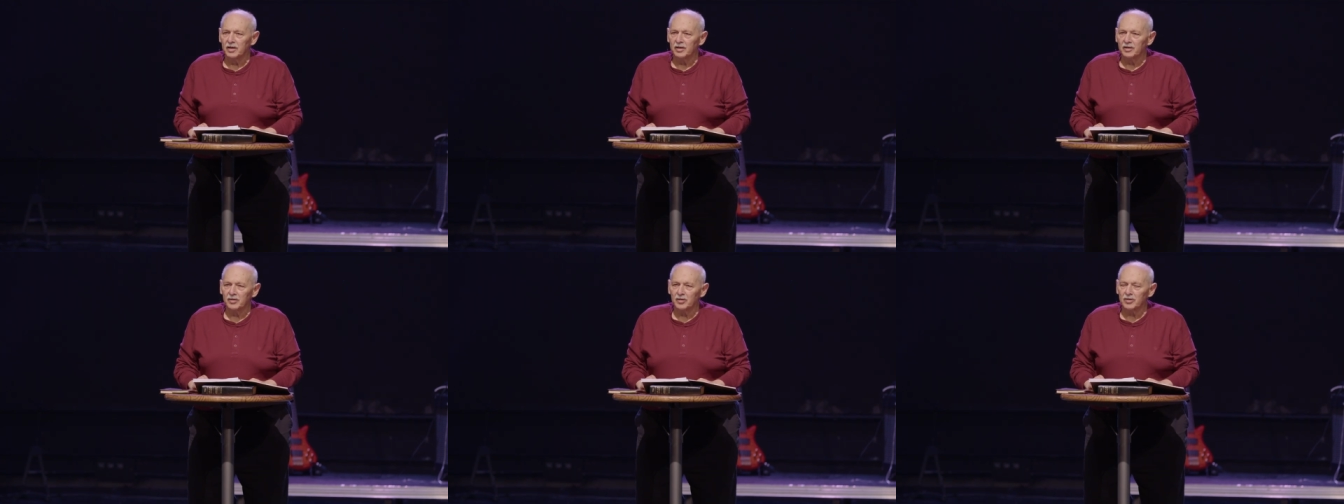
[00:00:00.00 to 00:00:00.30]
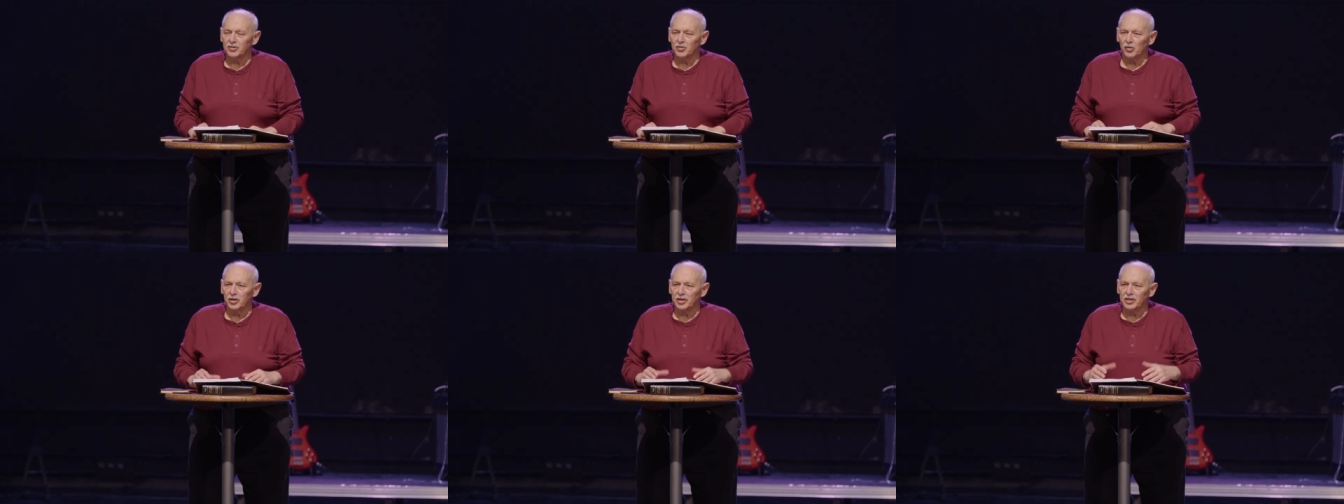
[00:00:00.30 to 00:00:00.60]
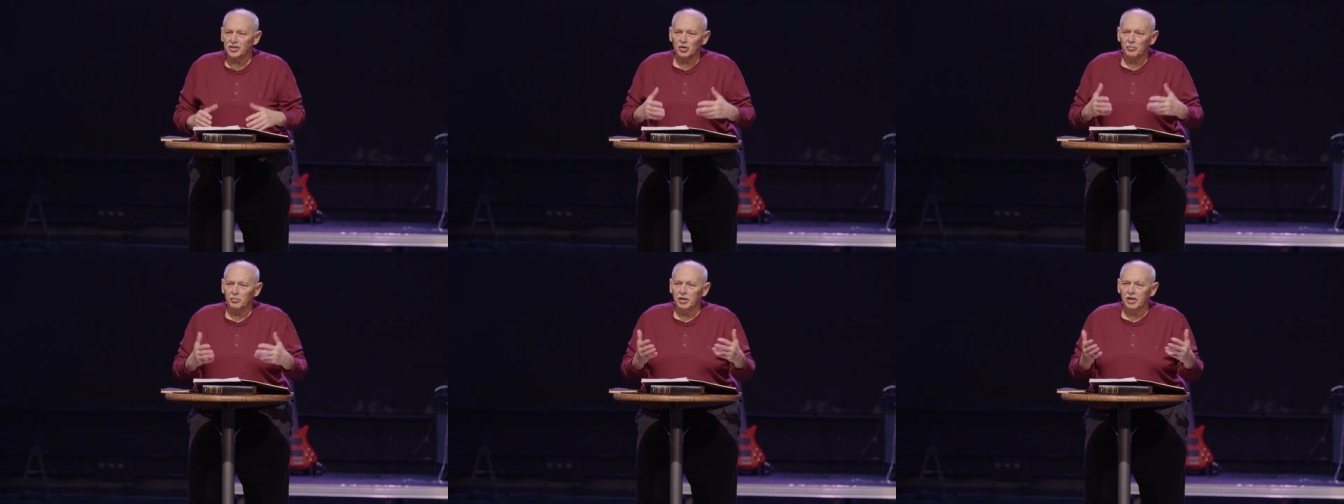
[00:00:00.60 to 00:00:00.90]
There's only
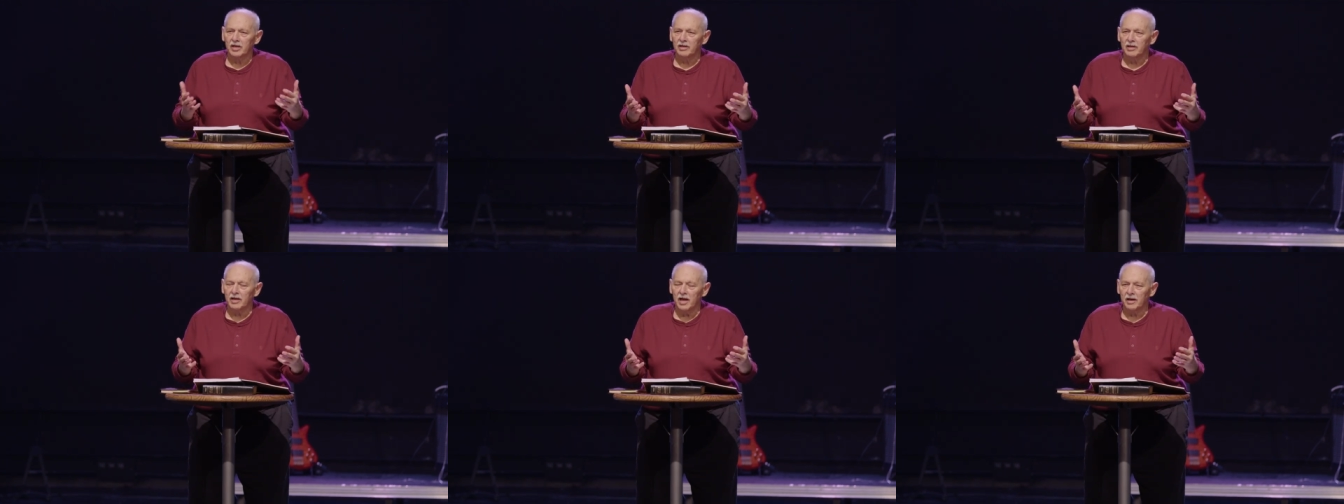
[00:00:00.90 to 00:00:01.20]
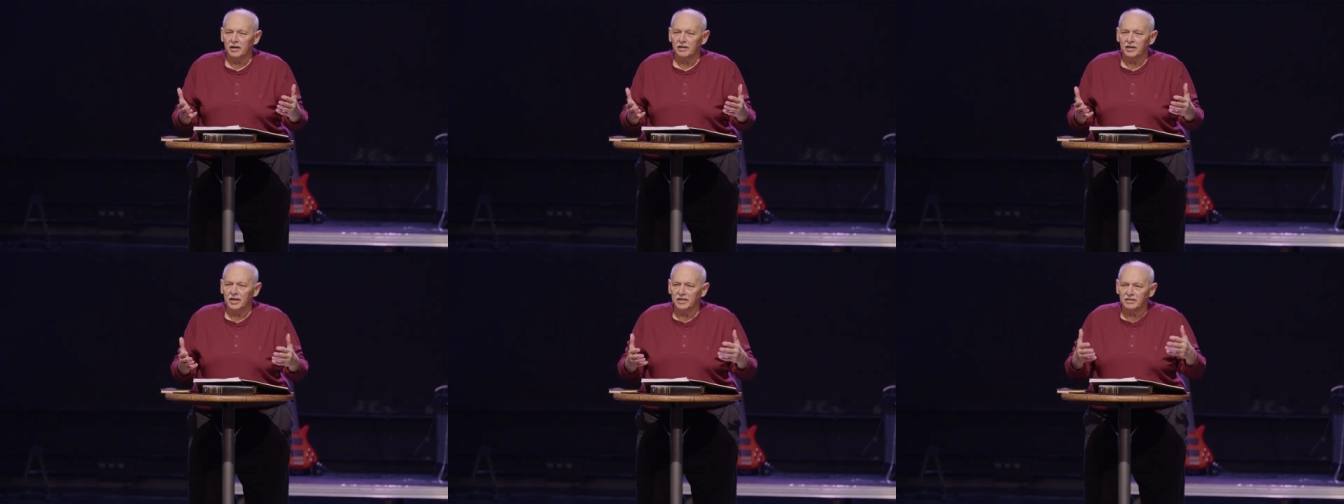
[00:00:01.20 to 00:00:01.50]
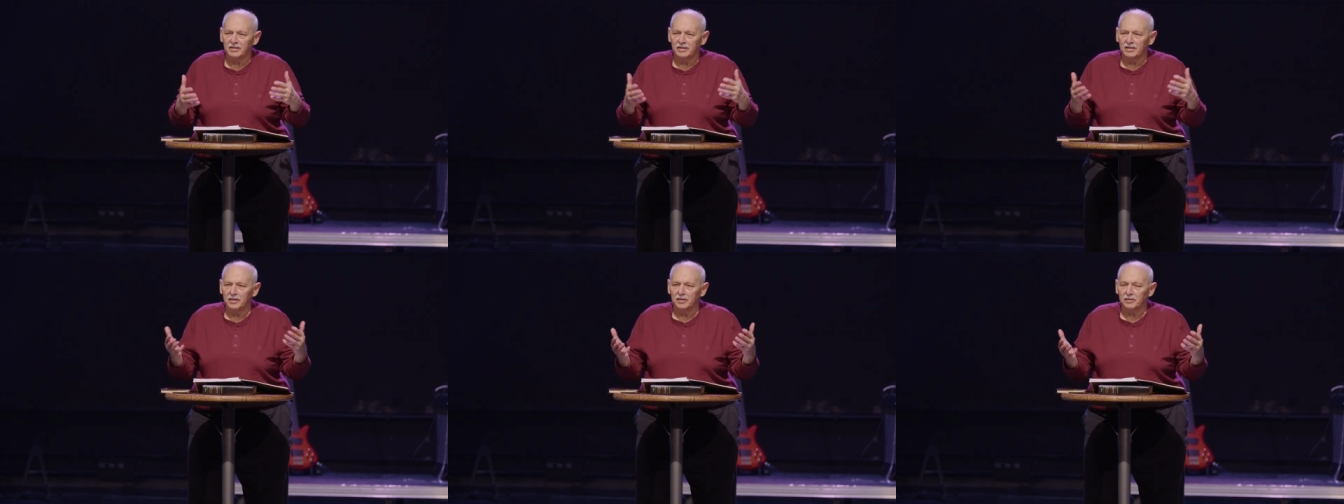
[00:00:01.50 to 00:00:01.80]
so many
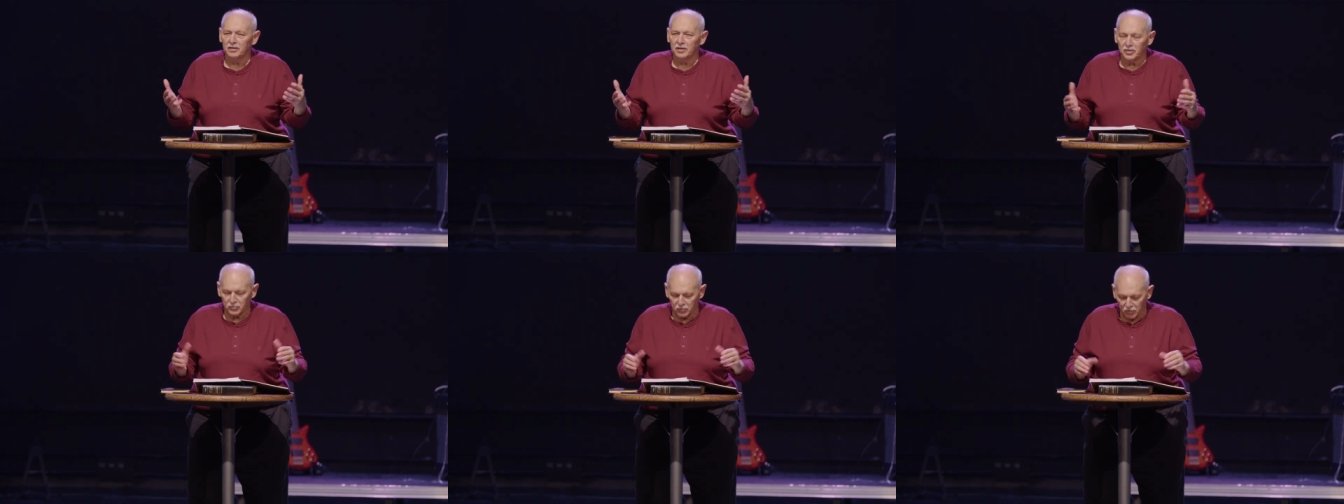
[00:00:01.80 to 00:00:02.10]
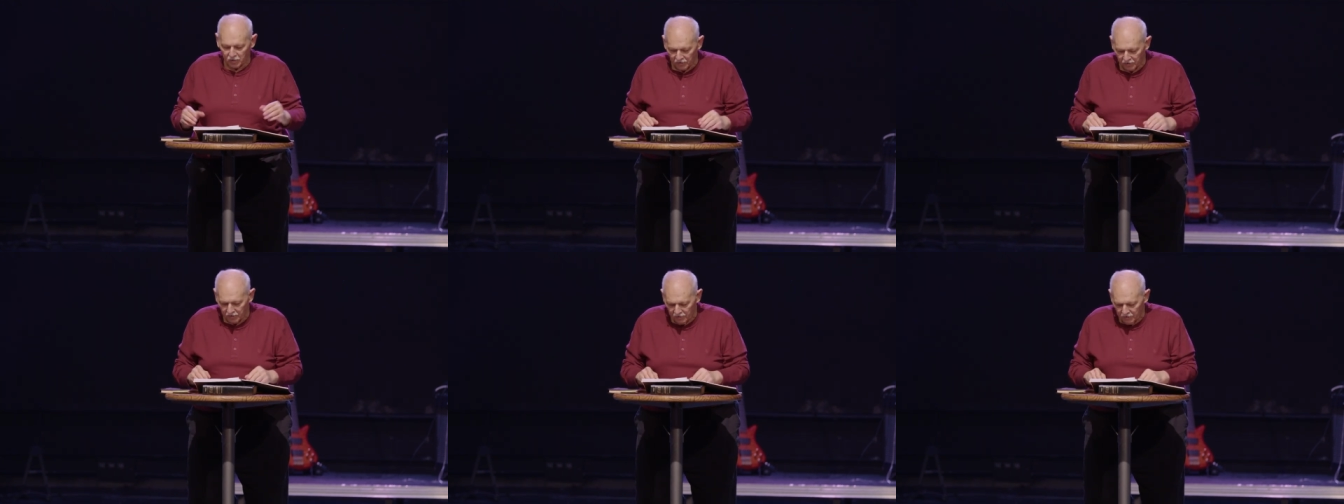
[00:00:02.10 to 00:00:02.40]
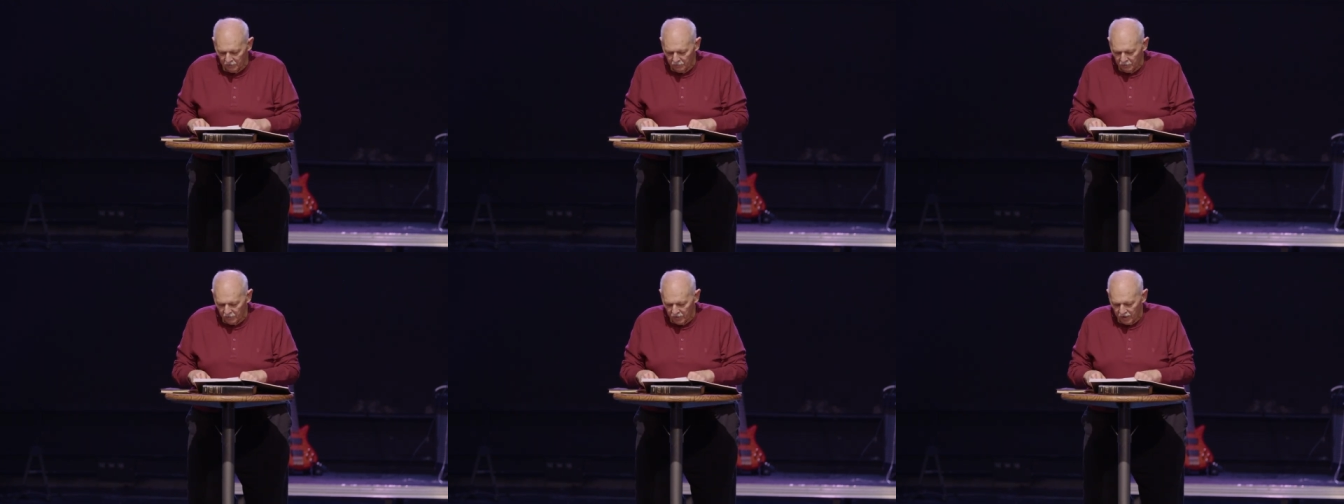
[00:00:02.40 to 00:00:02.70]
candidates in the district.
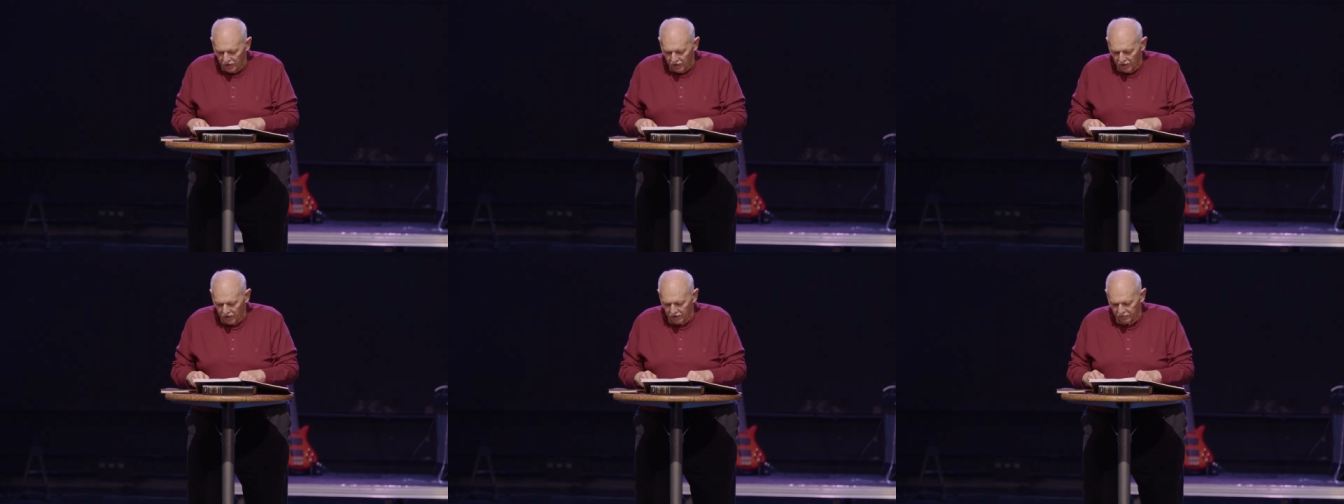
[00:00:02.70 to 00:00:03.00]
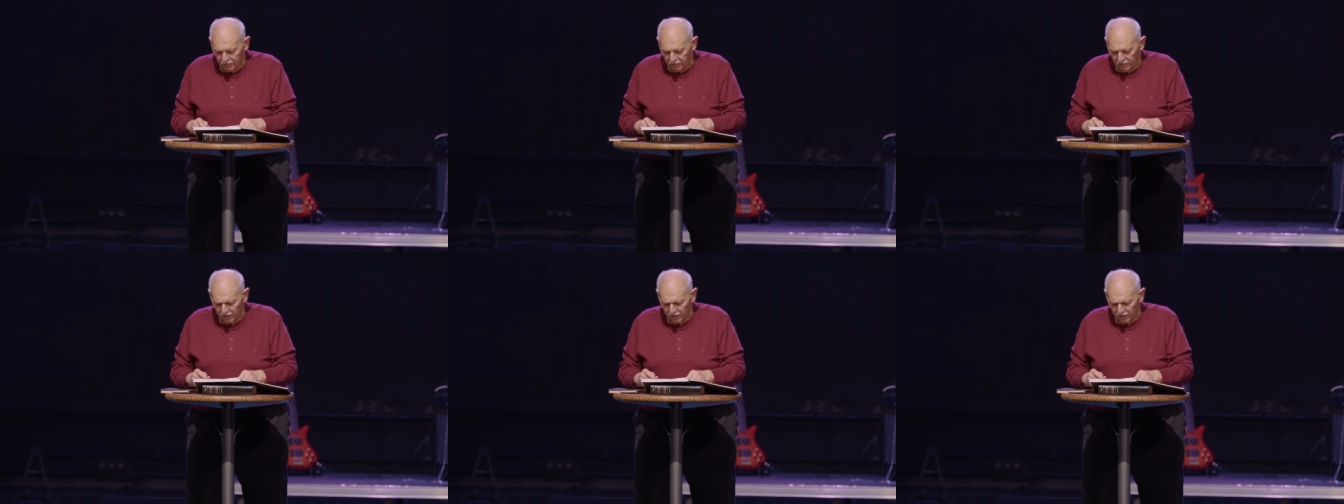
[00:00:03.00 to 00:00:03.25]
And